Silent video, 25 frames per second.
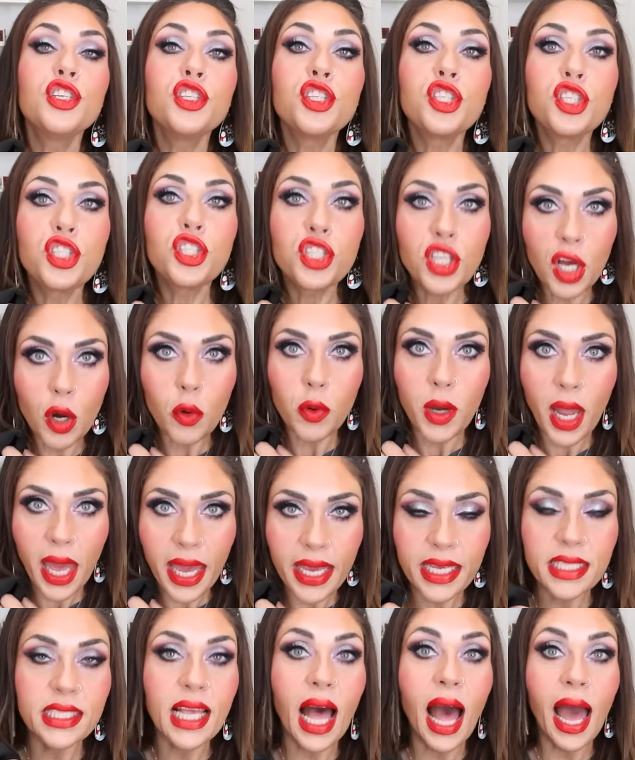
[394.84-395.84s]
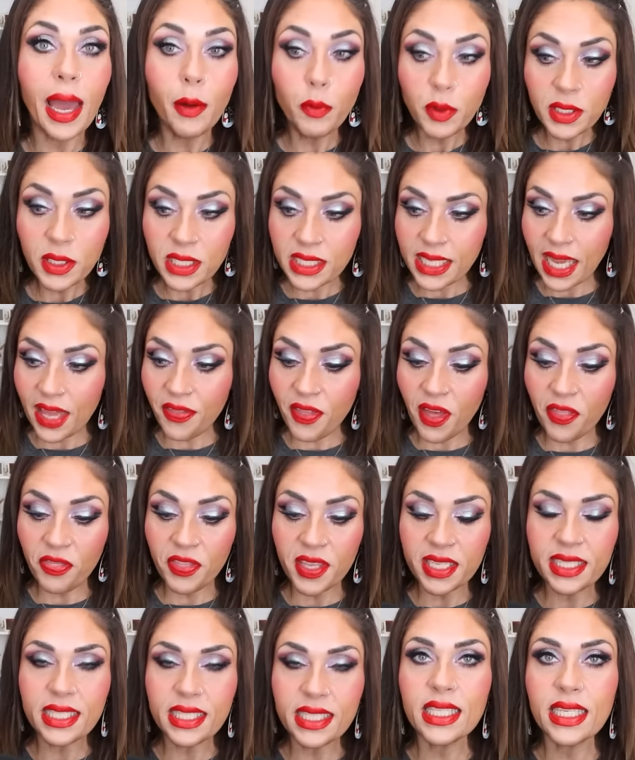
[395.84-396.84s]
so nice. I would say that
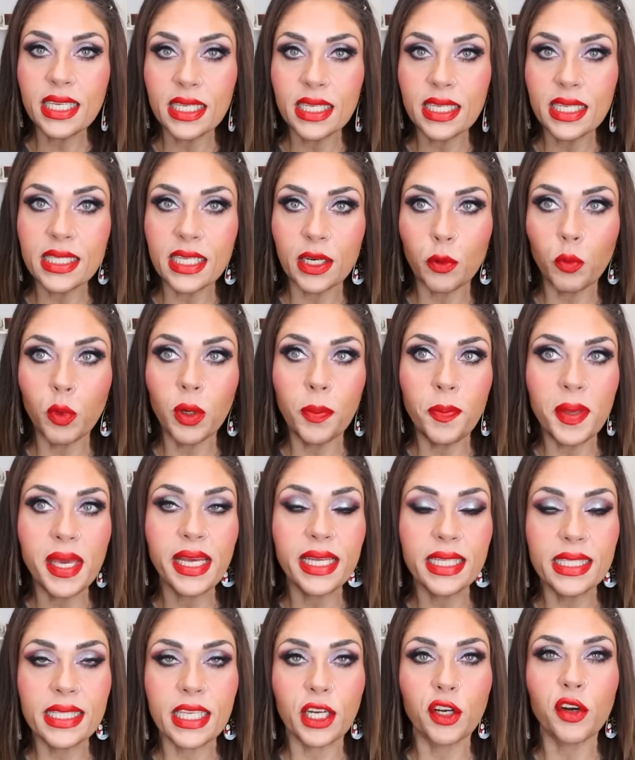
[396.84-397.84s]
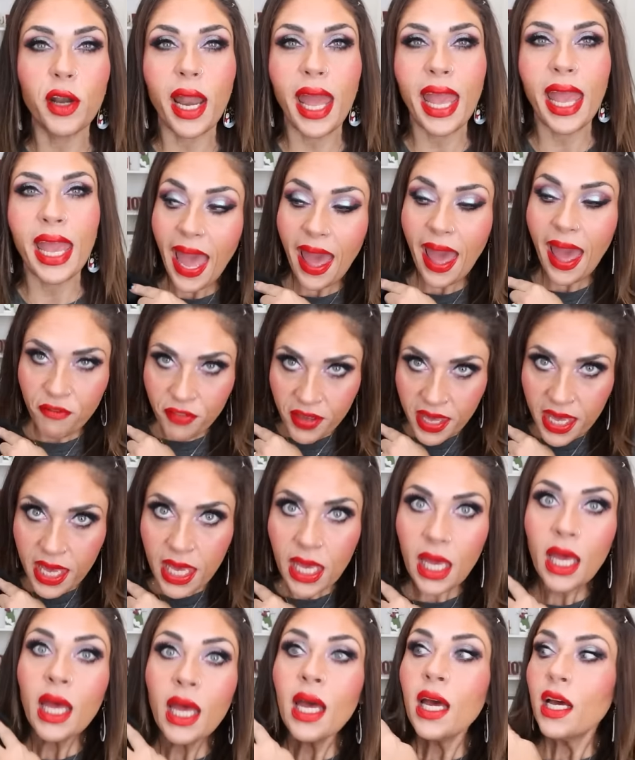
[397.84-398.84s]
this is would be considered a
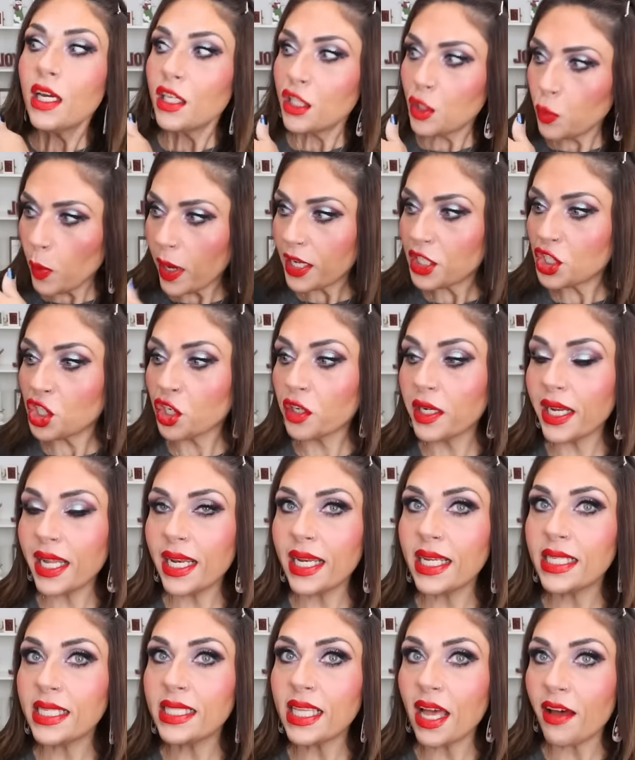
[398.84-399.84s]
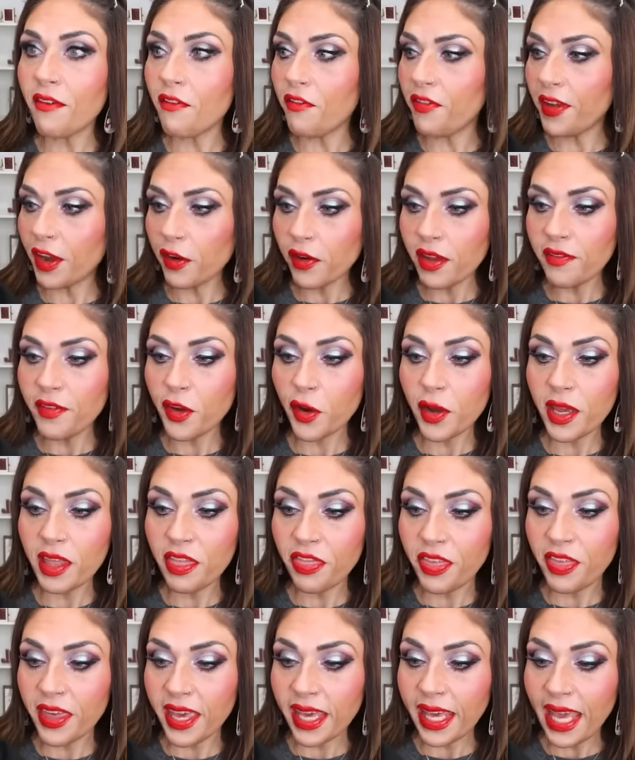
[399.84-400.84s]
heavy sweatshirt. It is very, very
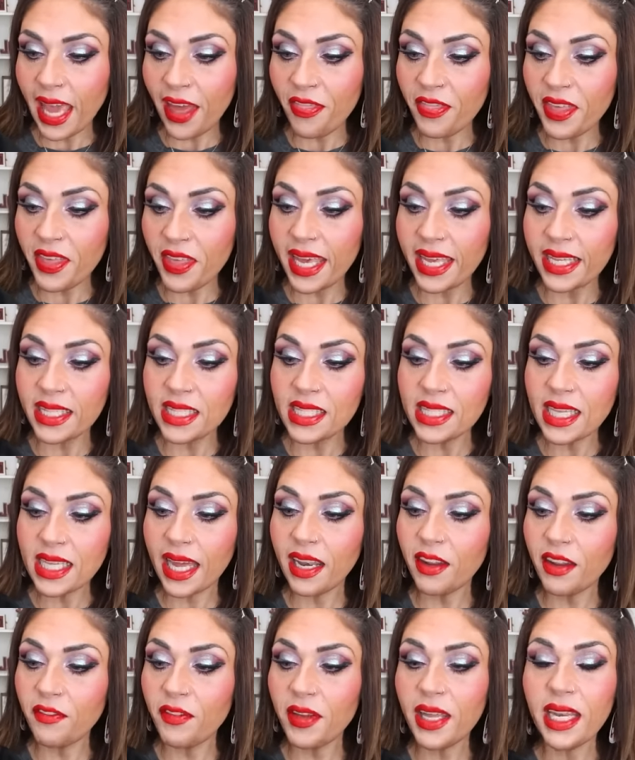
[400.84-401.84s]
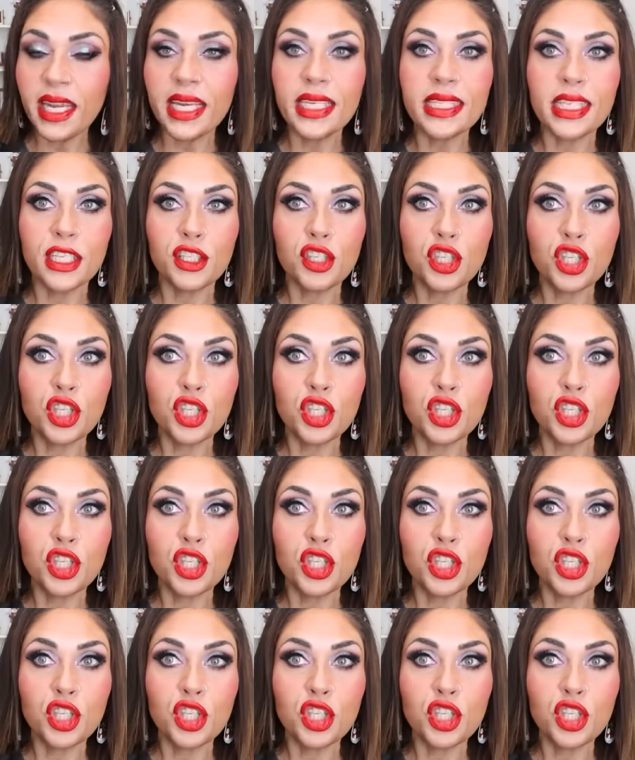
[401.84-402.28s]
thick, and the inside of it is a